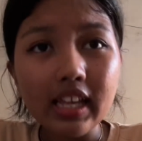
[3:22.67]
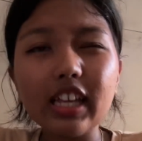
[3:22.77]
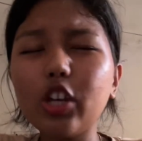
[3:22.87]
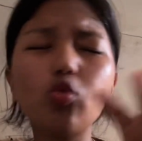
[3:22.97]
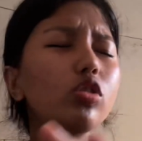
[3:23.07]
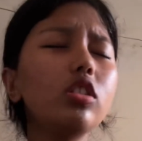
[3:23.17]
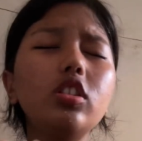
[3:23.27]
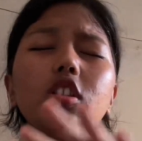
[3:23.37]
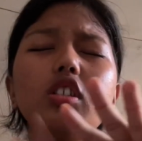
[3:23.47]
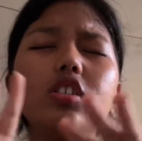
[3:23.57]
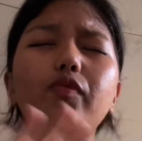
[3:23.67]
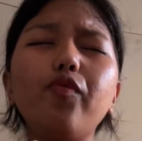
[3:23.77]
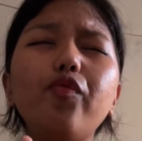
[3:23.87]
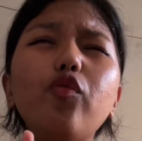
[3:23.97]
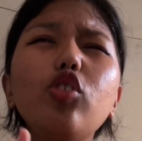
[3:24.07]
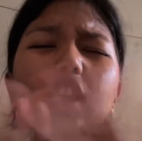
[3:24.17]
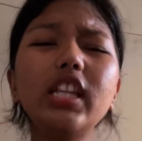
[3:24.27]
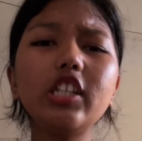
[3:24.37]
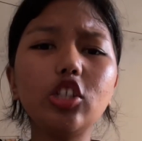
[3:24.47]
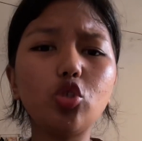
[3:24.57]
It won't
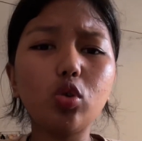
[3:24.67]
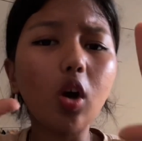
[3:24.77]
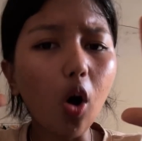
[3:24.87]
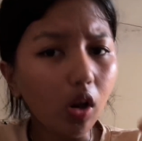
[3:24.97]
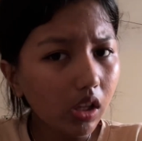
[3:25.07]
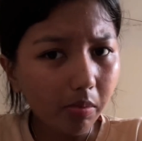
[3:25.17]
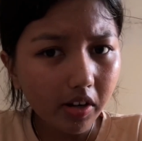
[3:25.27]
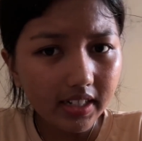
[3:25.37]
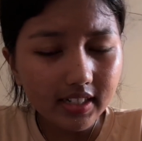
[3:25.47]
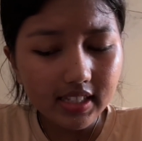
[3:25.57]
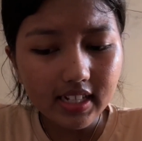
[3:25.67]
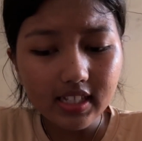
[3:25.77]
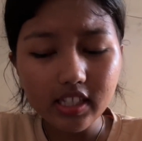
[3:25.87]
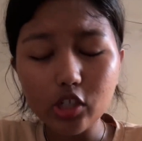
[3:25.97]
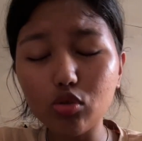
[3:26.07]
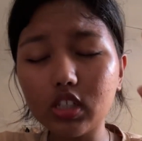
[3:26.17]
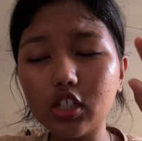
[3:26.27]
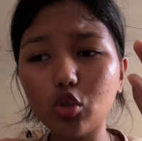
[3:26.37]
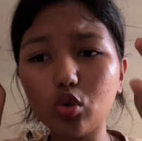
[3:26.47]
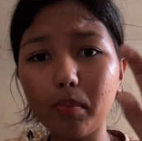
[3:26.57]
fully destroy all the parietal cells, it will
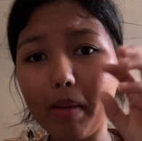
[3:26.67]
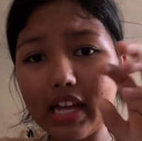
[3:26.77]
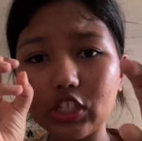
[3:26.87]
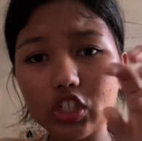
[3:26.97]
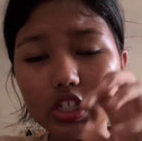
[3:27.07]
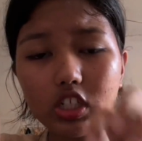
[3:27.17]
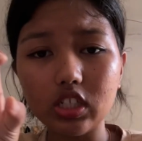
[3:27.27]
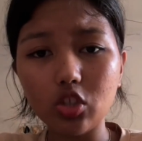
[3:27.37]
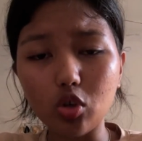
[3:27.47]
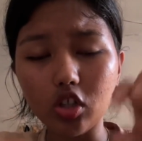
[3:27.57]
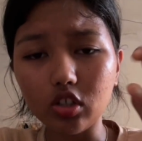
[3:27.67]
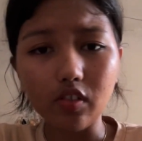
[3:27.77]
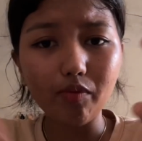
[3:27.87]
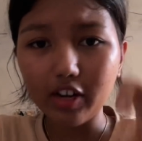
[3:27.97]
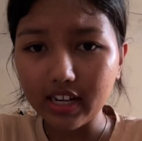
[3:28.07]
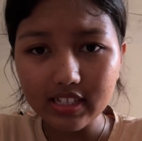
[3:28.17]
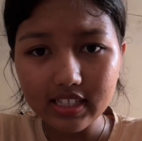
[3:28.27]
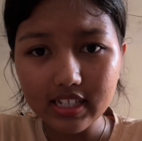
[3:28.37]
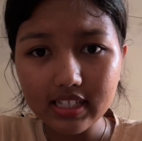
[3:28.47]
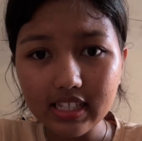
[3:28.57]
destroy patchy destruction of parietal
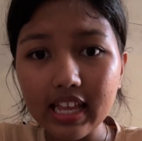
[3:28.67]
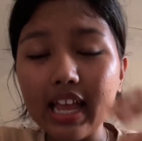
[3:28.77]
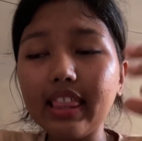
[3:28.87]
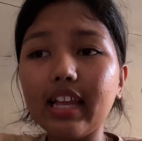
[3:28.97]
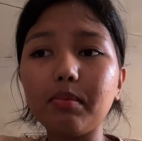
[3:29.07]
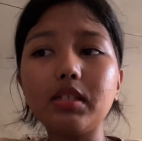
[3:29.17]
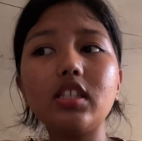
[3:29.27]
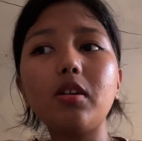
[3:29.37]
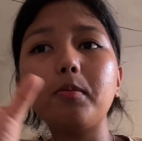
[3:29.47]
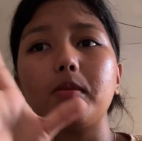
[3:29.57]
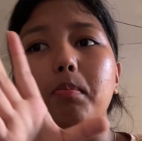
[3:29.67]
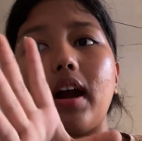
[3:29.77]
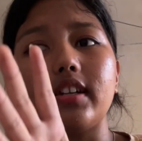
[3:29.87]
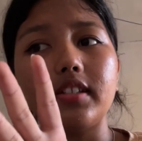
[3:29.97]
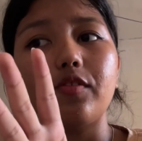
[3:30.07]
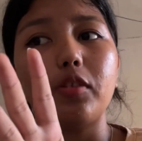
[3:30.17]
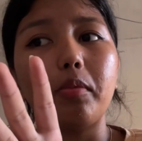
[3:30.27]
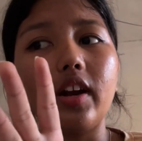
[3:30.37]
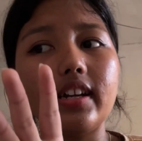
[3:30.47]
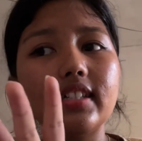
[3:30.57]
cells. That means some parts of the
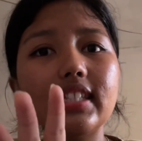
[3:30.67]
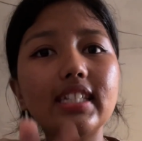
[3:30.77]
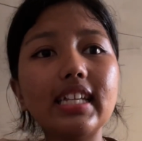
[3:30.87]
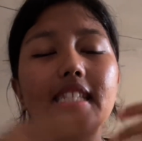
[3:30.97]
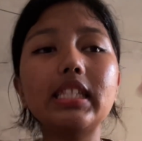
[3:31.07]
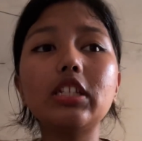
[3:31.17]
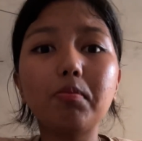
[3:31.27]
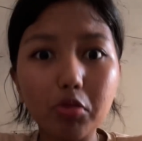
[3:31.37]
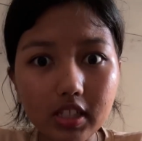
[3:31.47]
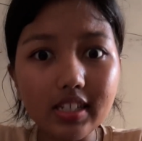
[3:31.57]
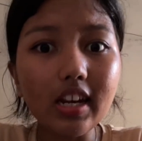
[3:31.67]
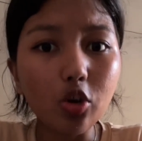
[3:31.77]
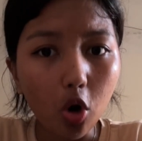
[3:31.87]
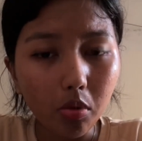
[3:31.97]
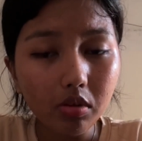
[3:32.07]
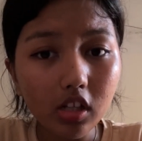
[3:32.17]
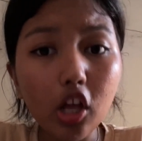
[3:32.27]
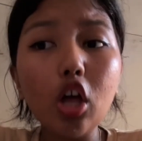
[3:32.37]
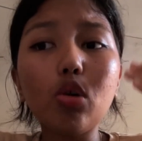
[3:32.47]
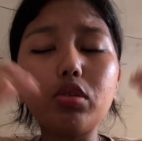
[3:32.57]
parietal cells are still present and normal,
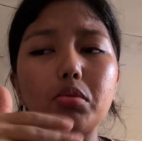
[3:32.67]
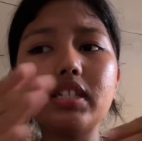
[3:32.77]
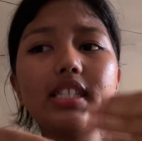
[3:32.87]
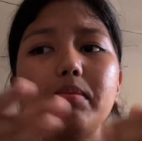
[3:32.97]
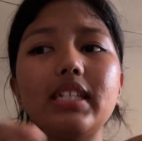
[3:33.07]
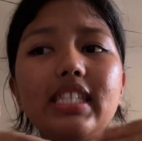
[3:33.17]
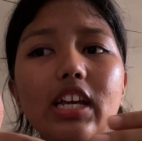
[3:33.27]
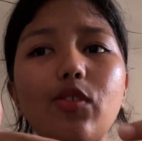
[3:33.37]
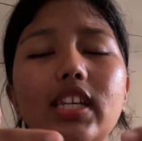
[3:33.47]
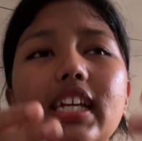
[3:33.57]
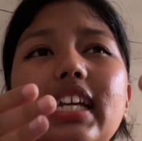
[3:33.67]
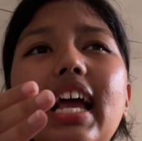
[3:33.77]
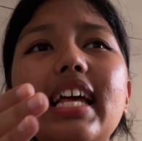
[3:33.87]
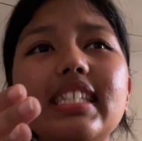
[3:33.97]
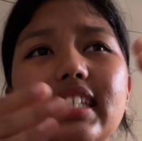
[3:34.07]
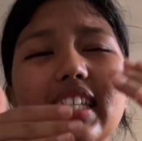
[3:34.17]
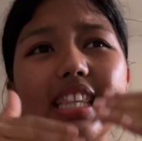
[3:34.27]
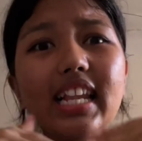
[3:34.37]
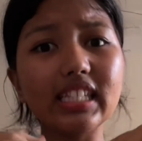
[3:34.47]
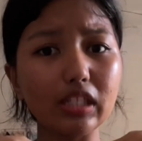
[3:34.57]
which will be secreting acid
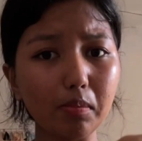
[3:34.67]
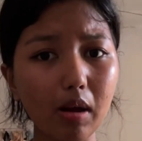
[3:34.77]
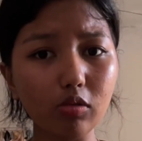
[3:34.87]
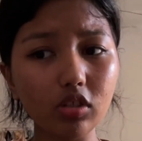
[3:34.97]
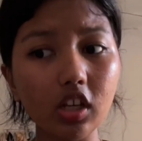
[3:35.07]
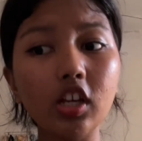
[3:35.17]
in less amount.